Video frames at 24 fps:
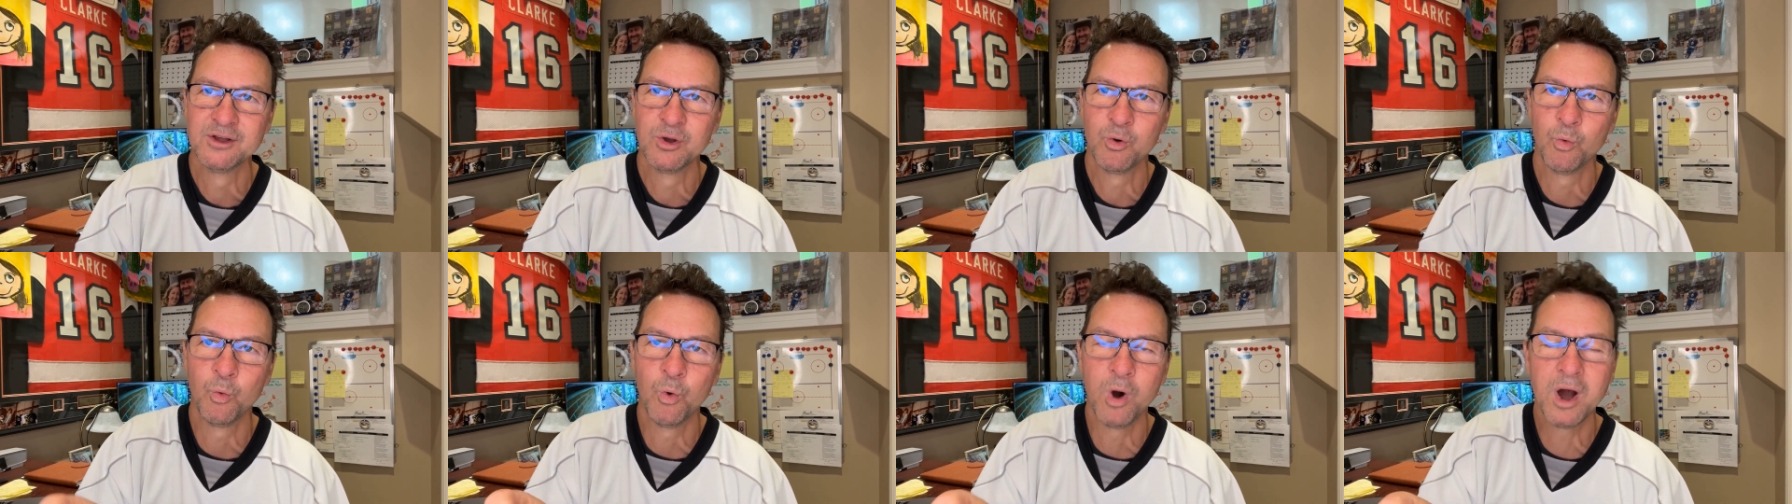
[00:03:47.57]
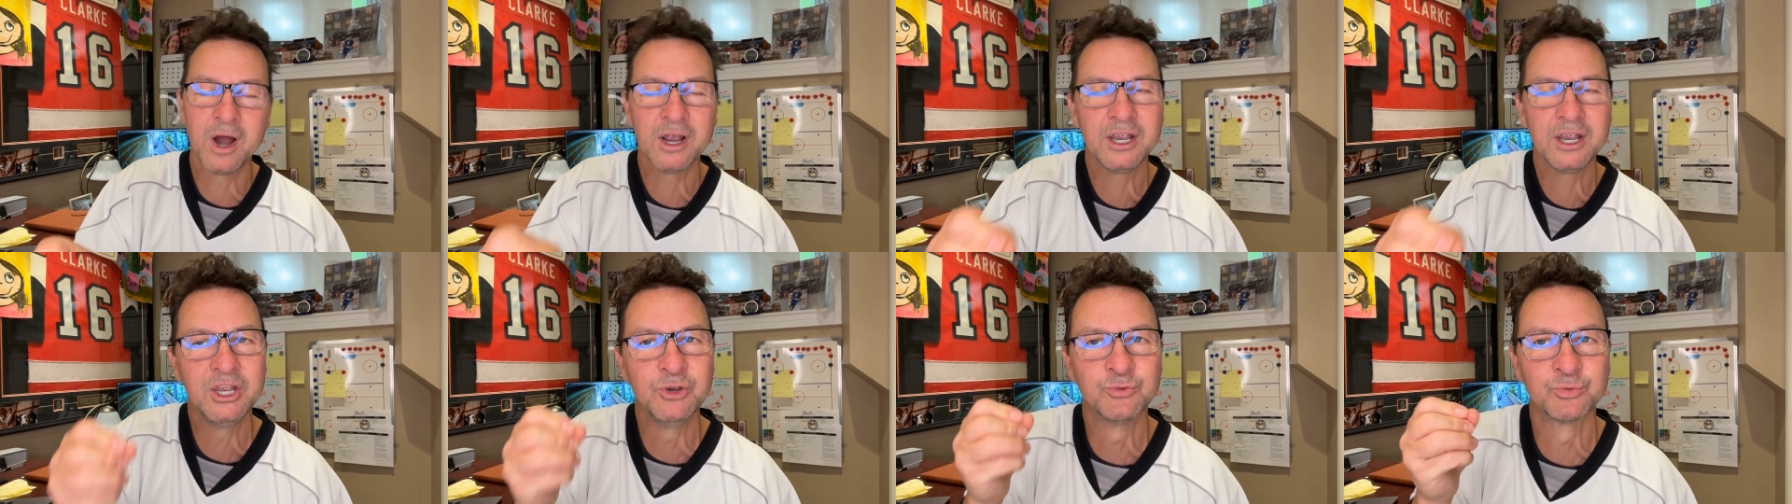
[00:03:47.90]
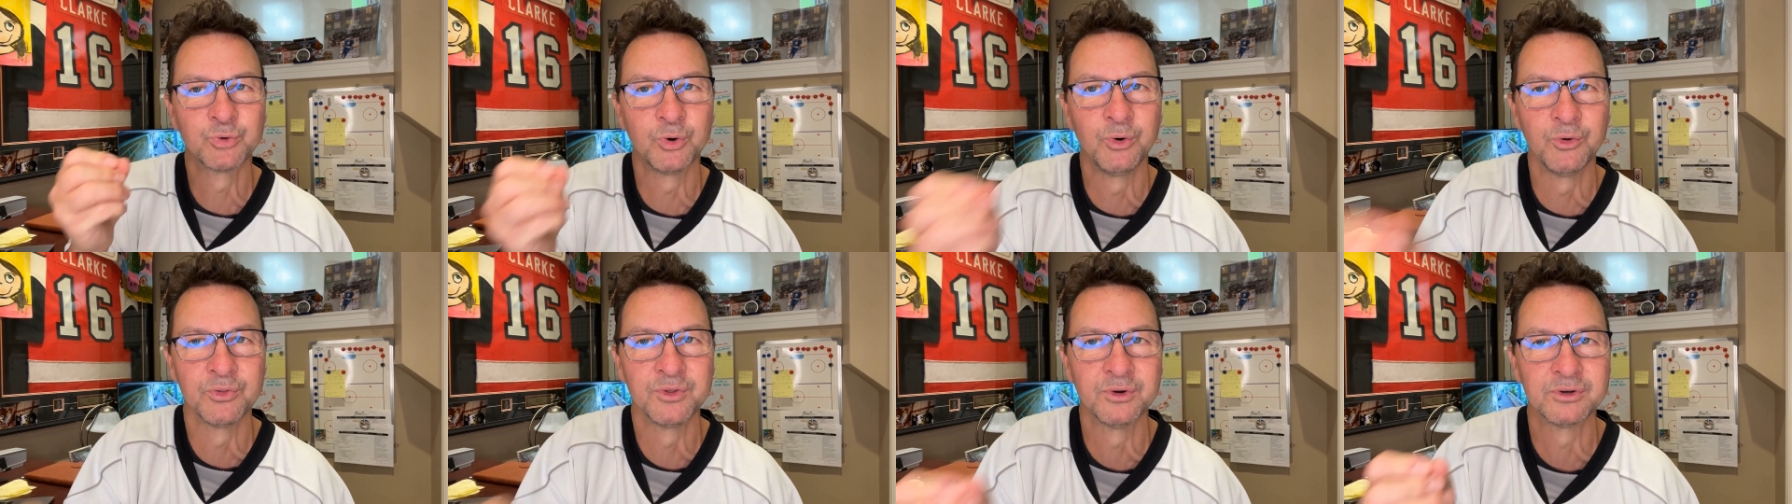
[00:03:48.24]
why he
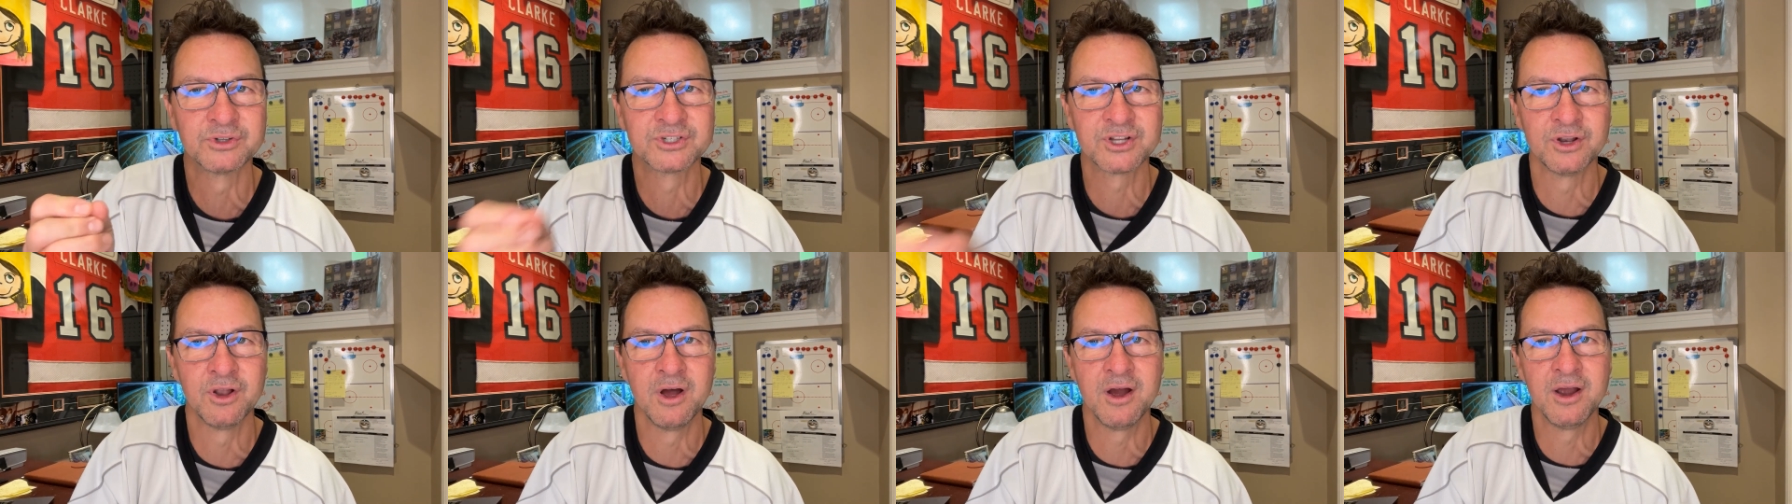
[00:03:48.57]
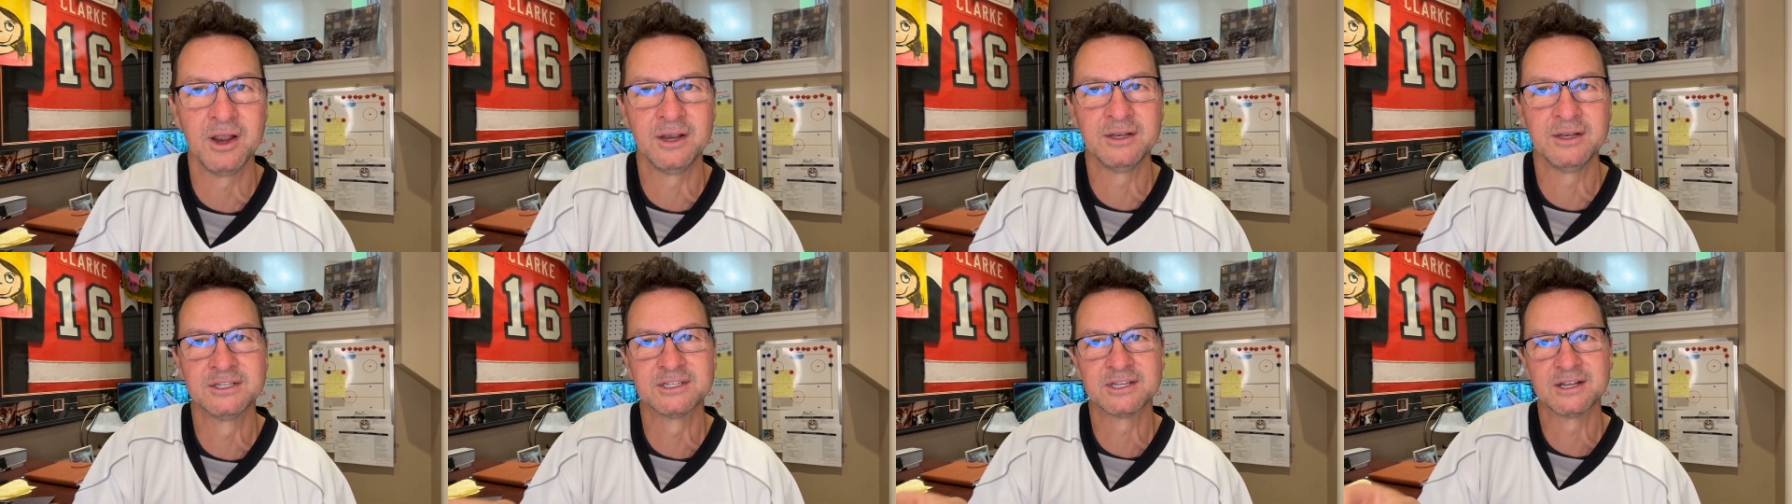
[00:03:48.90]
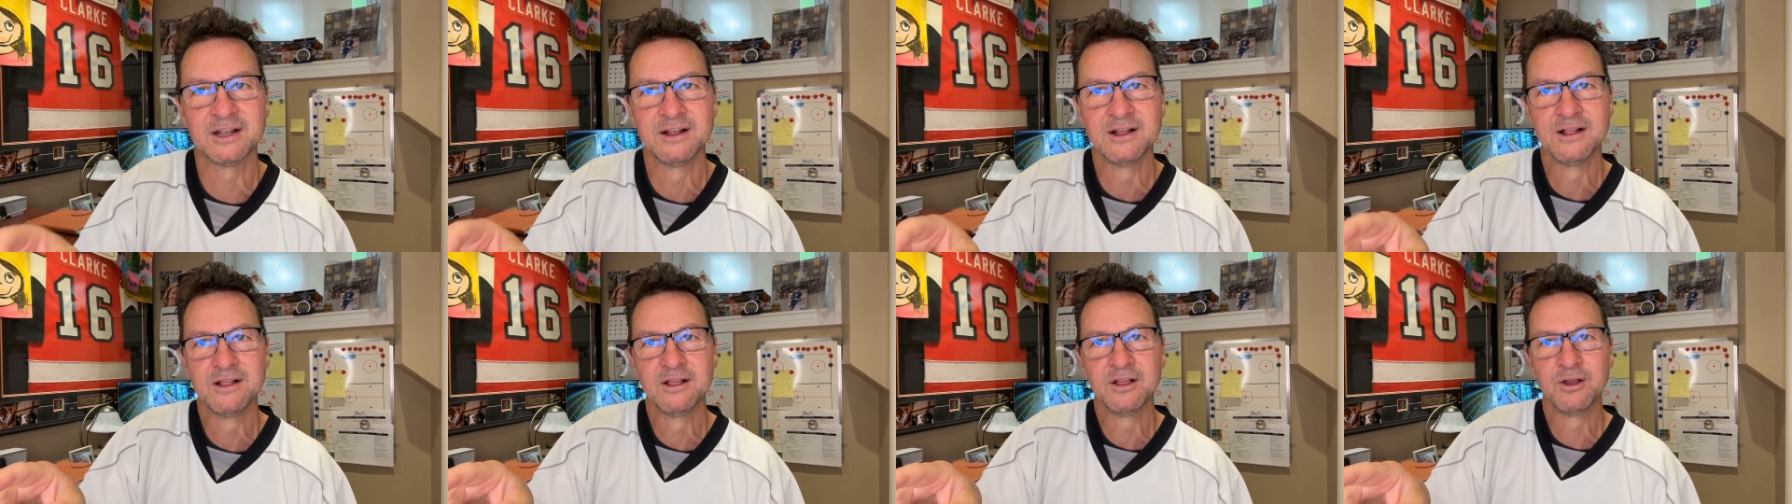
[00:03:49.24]
rolled those lines
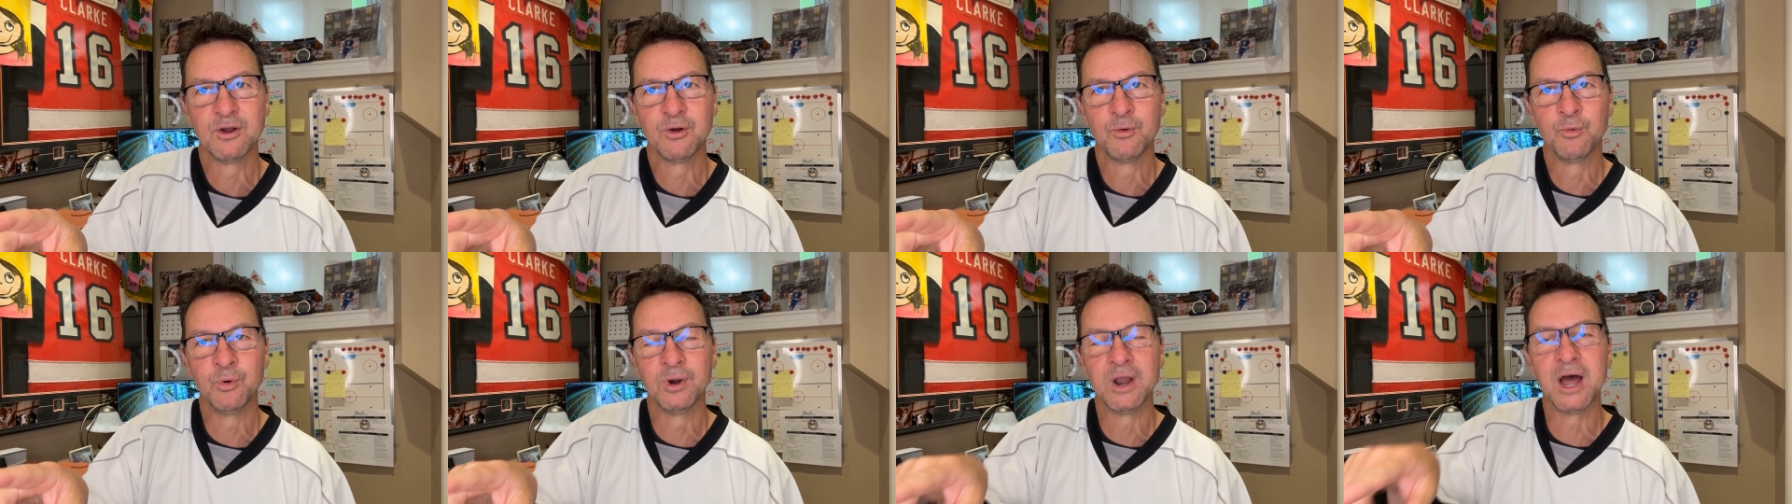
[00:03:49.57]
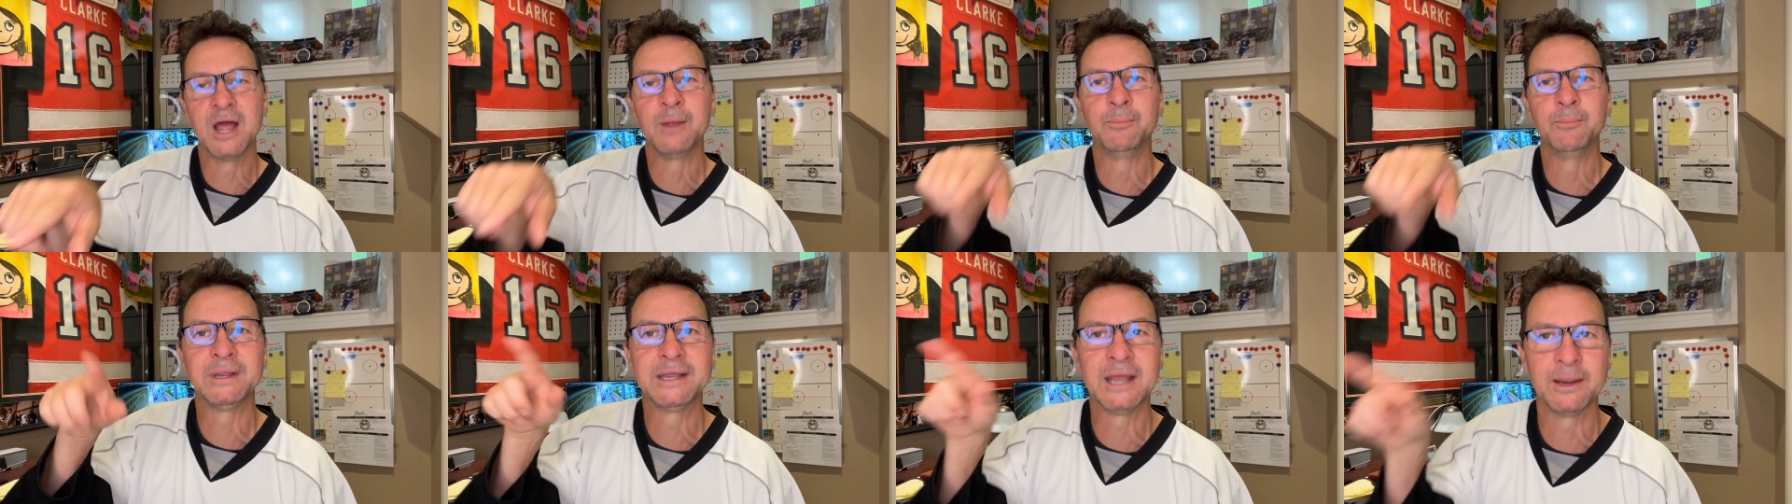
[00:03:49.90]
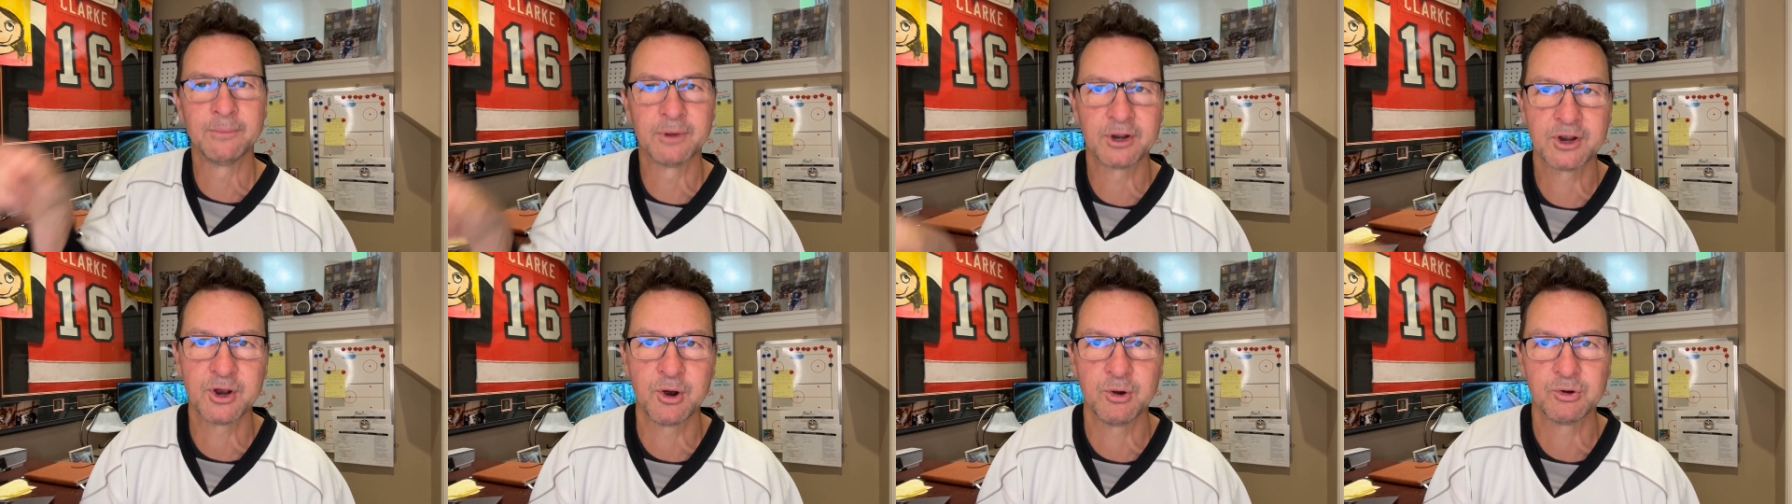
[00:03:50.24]
when I became
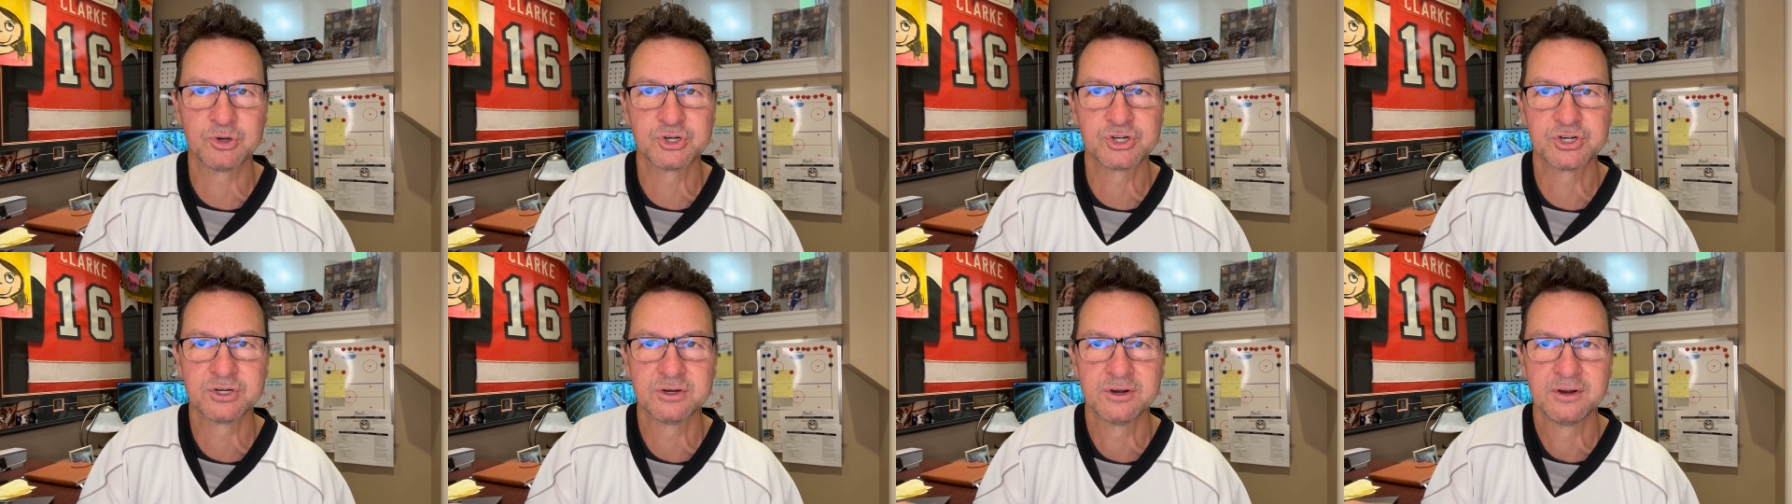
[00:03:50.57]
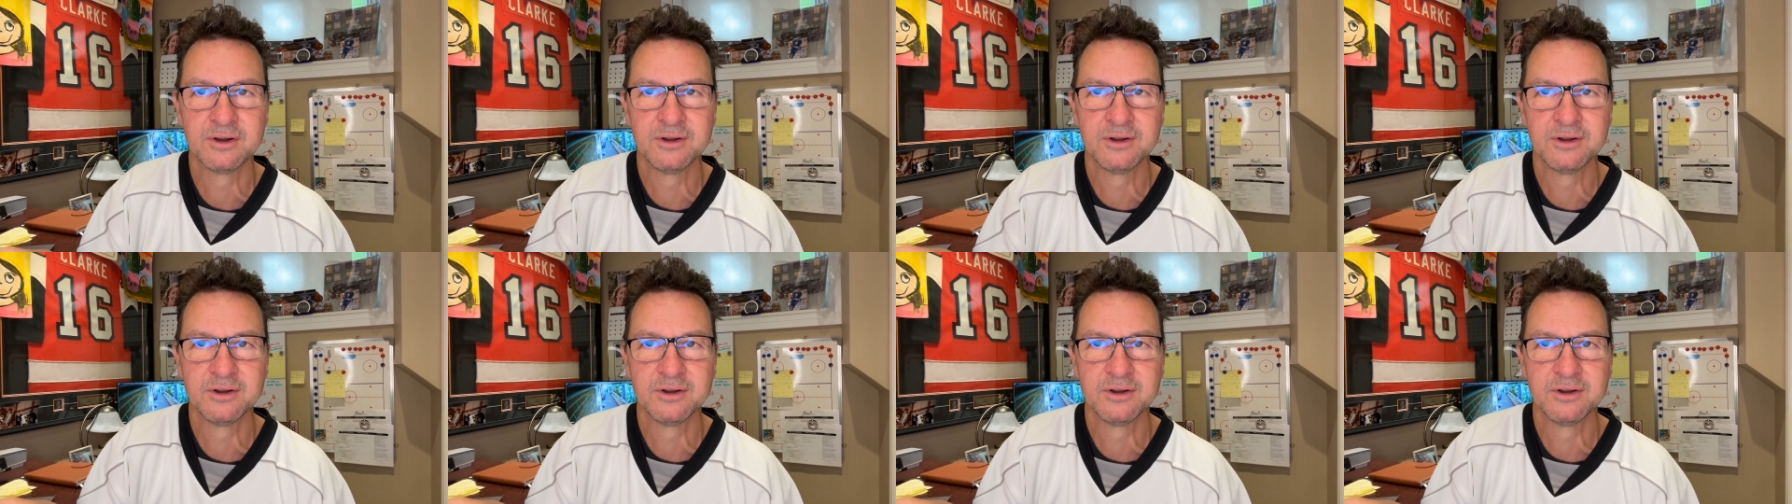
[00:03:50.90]
a coach.